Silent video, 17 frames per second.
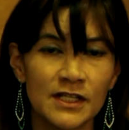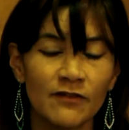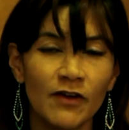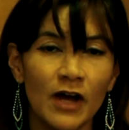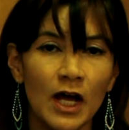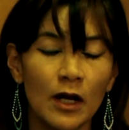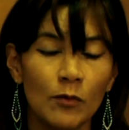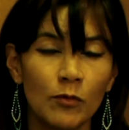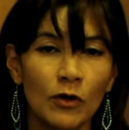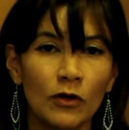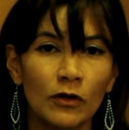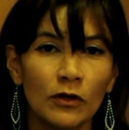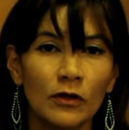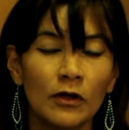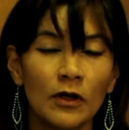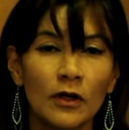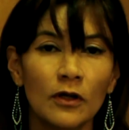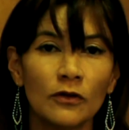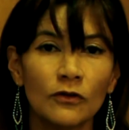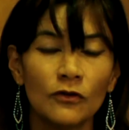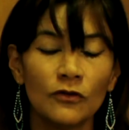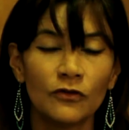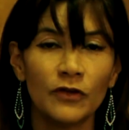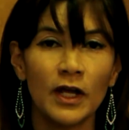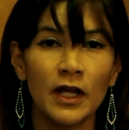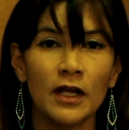available to
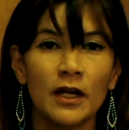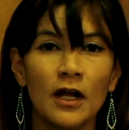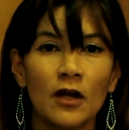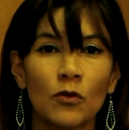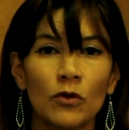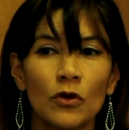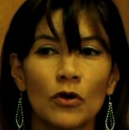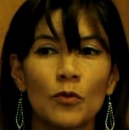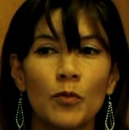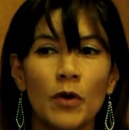stay in Ecuador